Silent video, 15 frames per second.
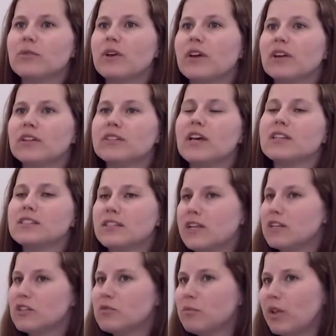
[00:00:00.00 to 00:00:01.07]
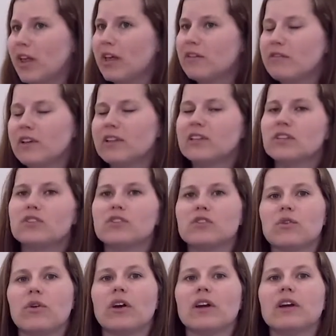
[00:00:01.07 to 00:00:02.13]
We are destination plant and vintage
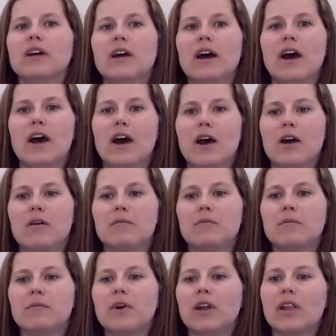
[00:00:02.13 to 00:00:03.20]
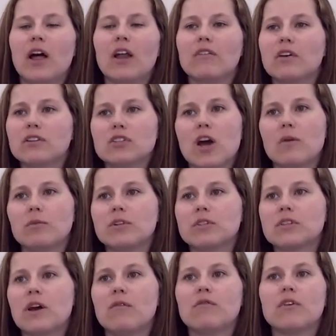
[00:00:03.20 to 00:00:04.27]
store, um, but a lot of our
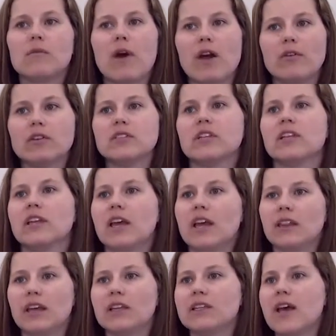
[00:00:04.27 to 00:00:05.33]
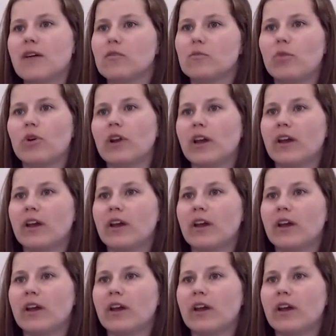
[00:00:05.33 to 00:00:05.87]
shoppers come from Iowa City and Lake Davenport